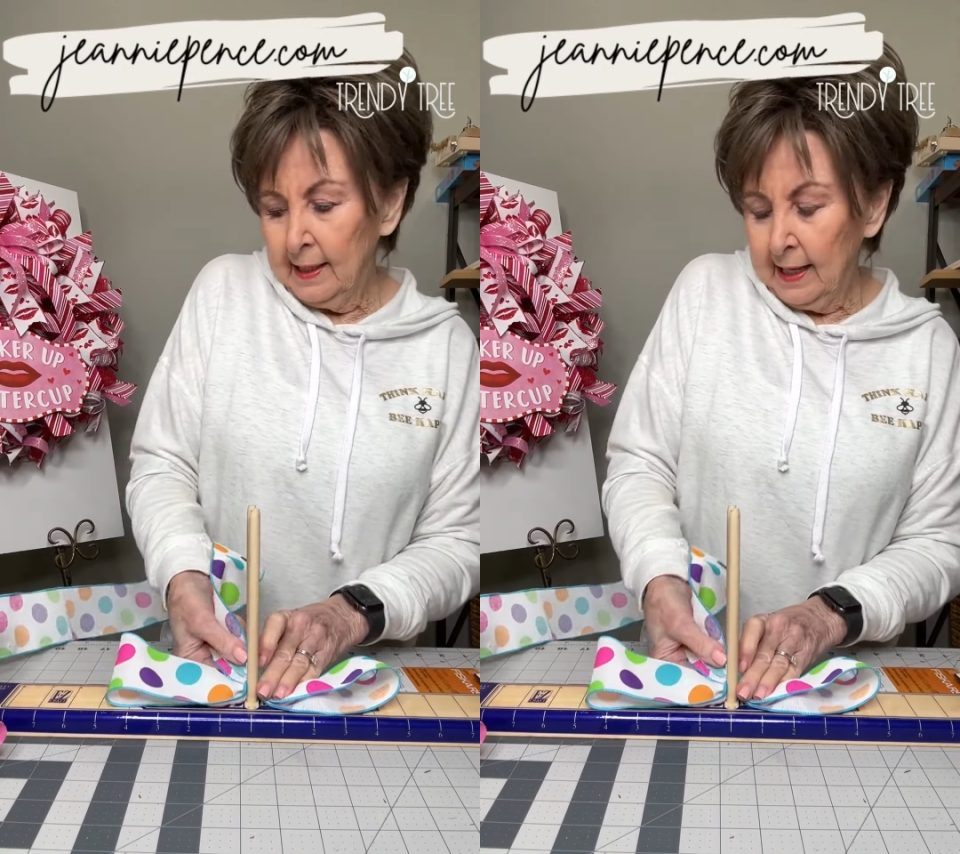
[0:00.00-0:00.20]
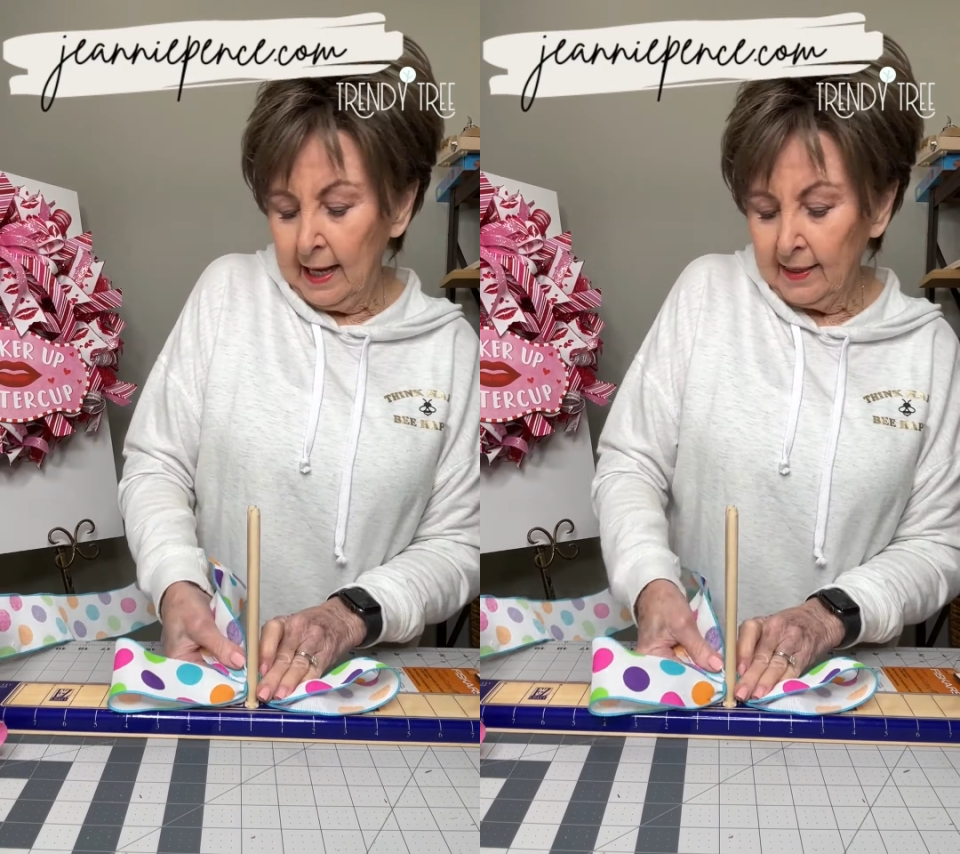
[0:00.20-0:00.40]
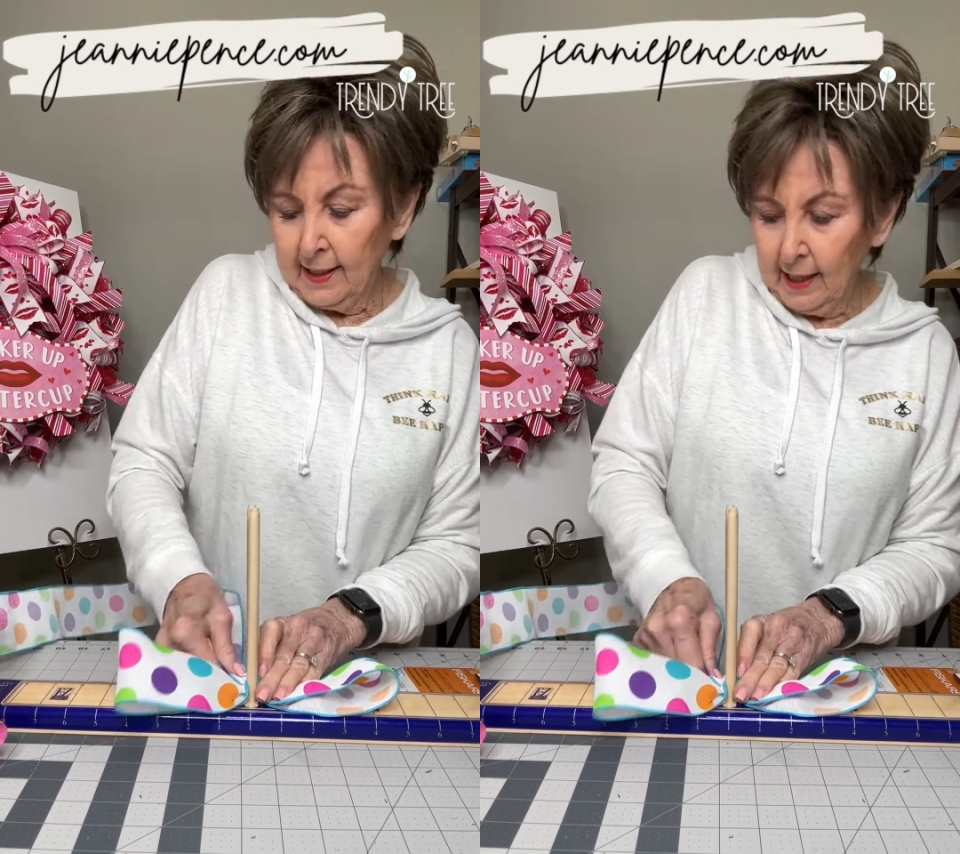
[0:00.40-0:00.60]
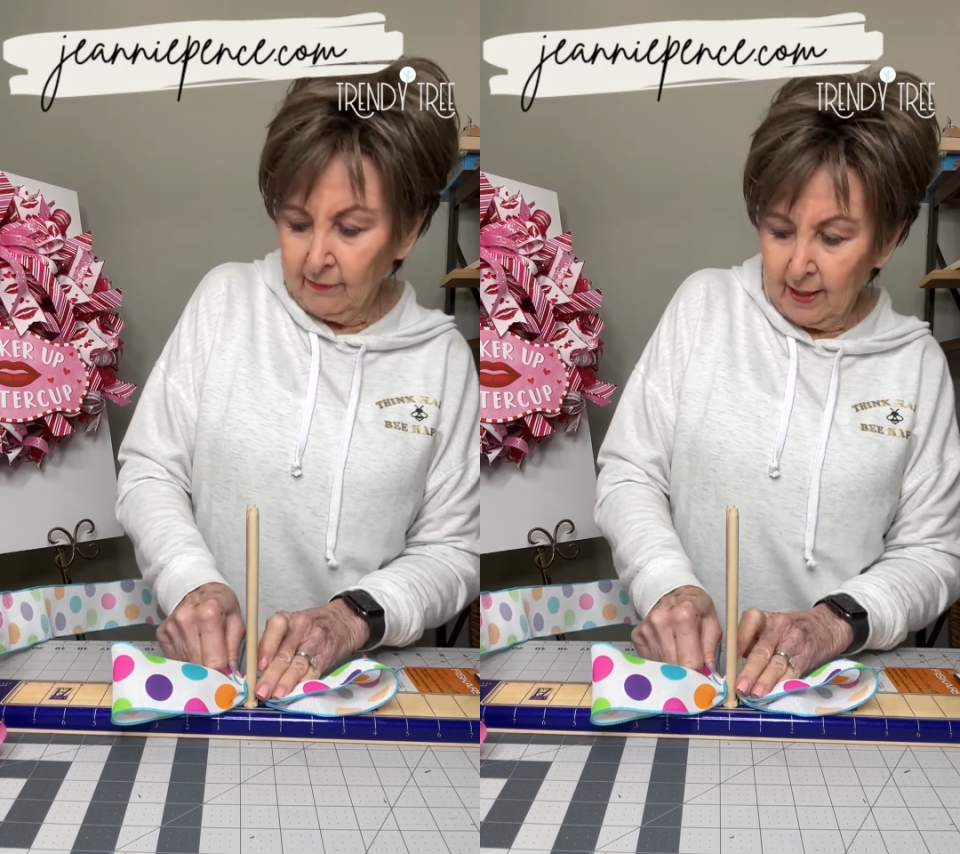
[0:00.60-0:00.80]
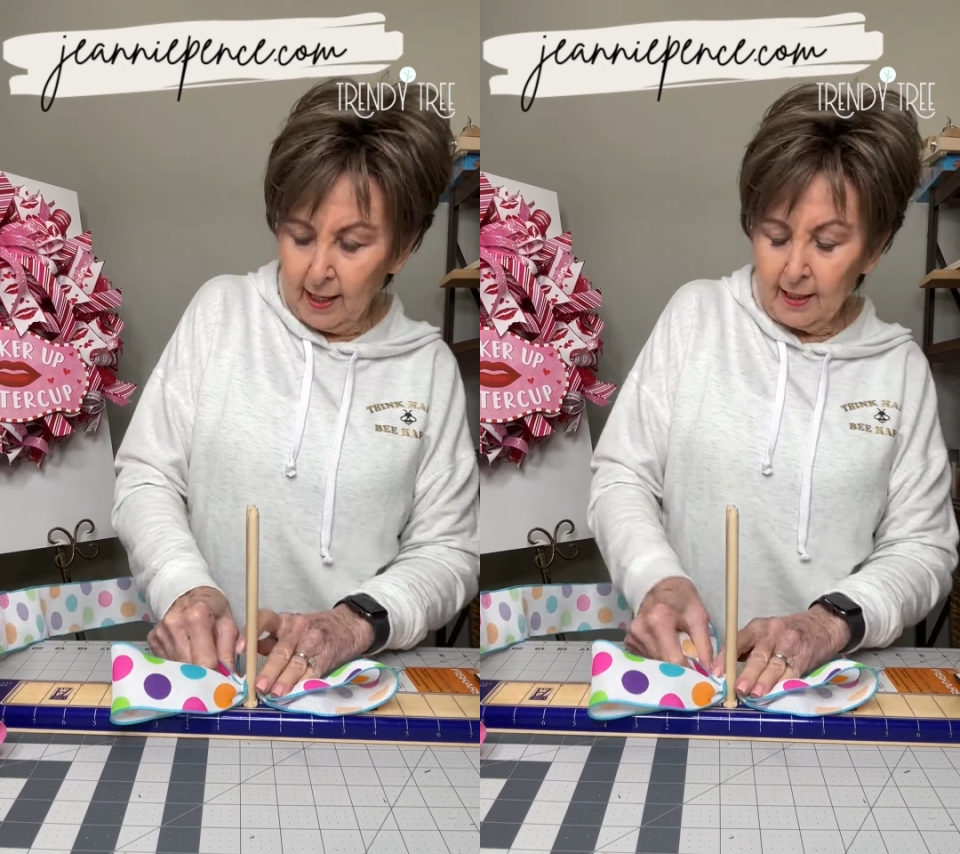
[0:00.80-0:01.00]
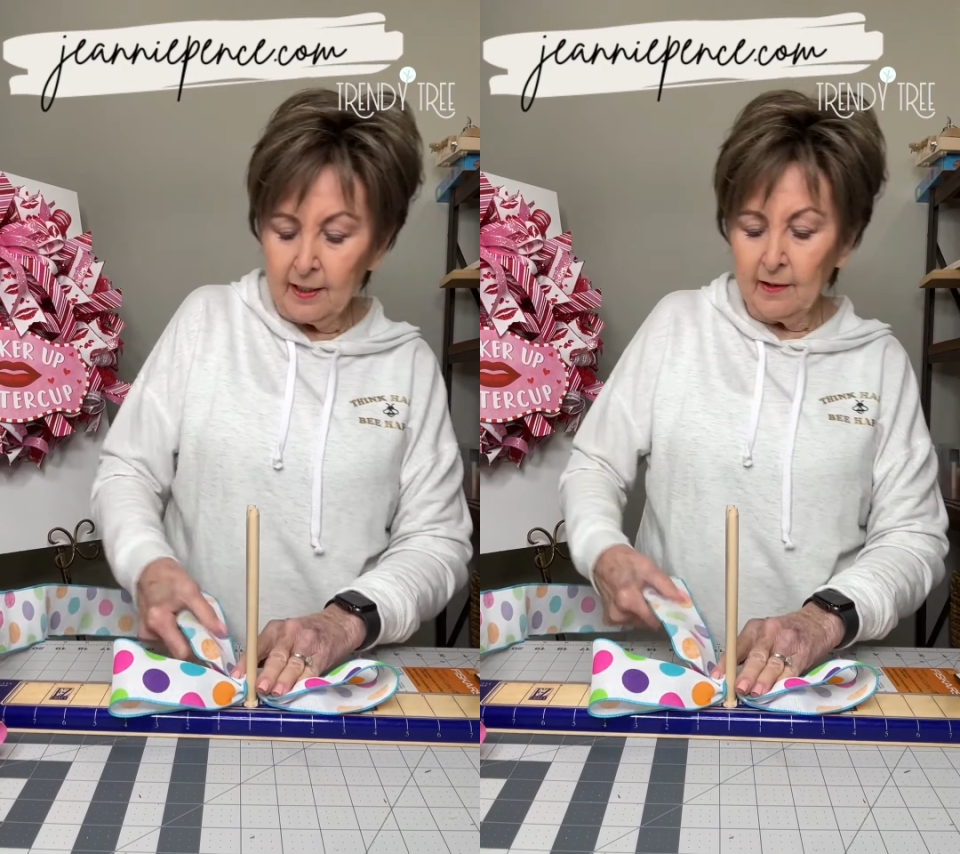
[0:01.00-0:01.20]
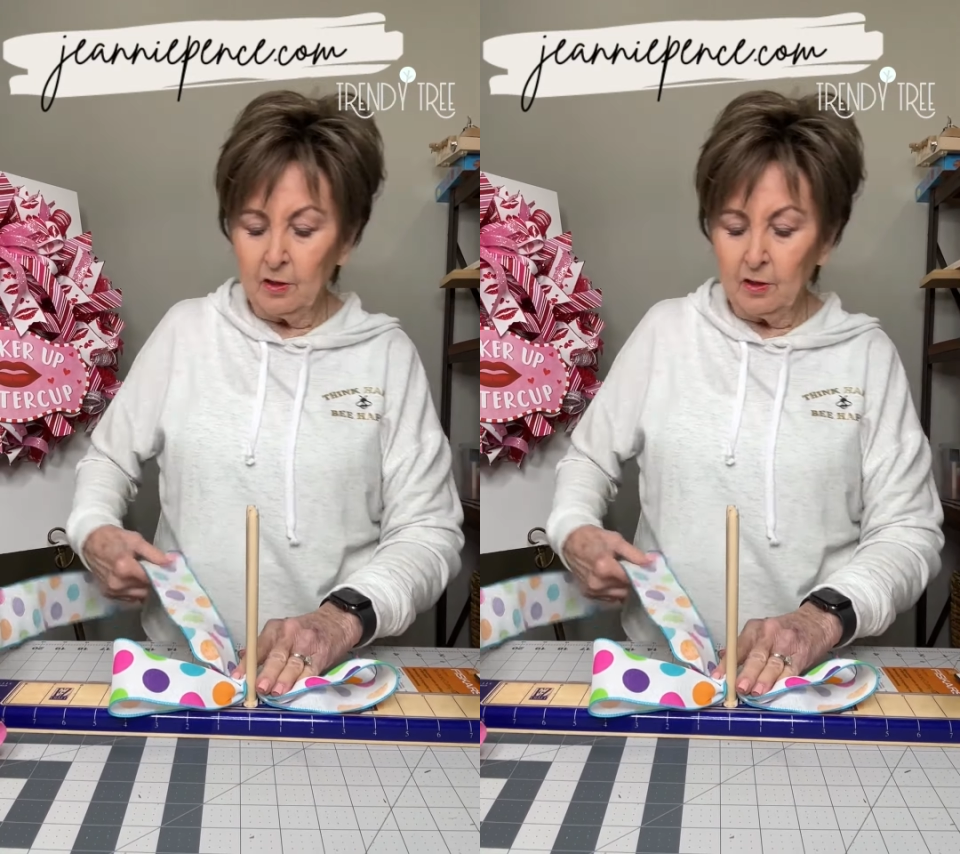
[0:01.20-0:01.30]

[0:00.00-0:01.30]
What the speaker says: I think I've got enough